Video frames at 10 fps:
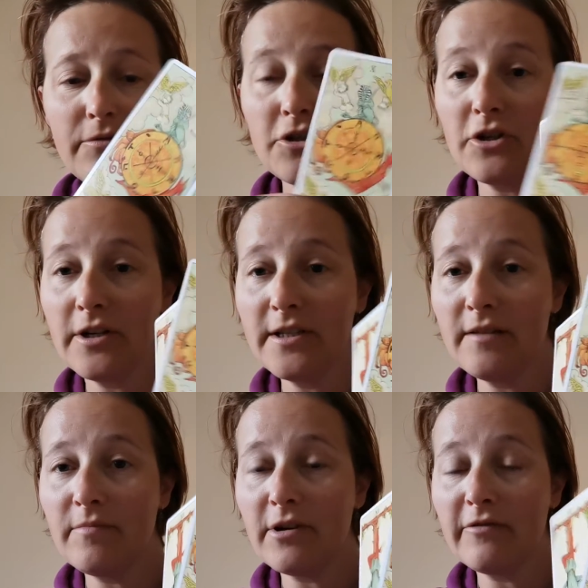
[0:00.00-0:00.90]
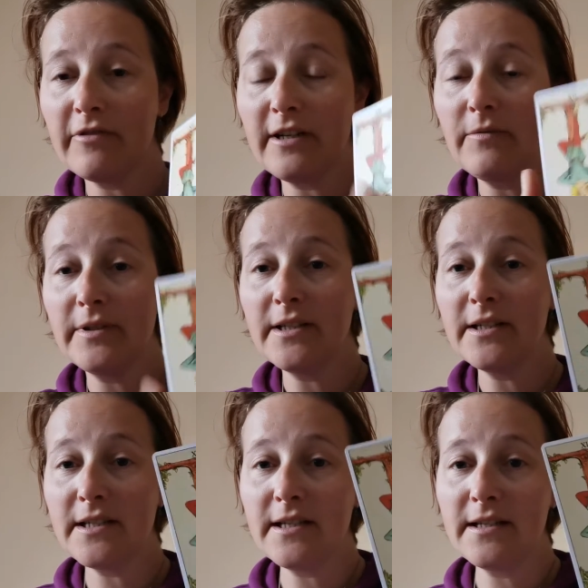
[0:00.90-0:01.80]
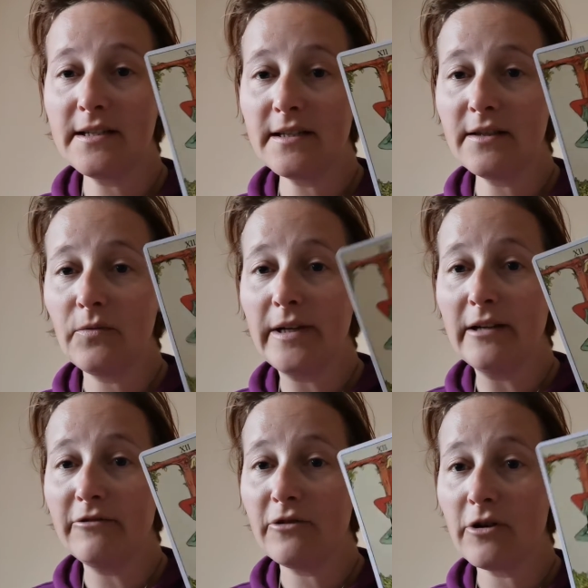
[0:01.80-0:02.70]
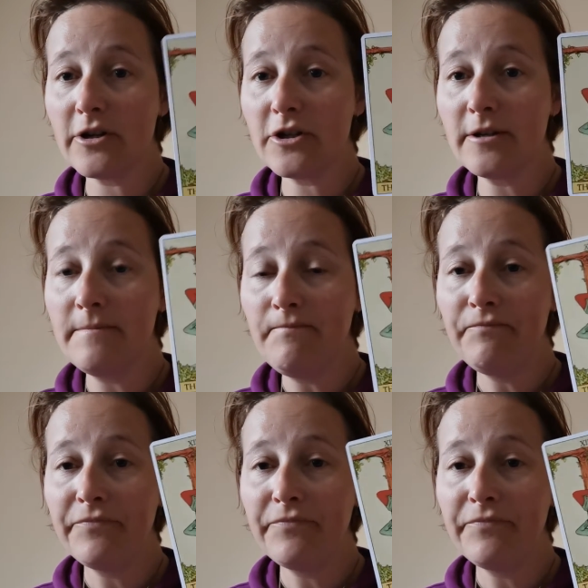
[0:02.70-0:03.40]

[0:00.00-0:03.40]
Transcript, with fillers: which ties in perfectly with this, is the Wheel of Fortune.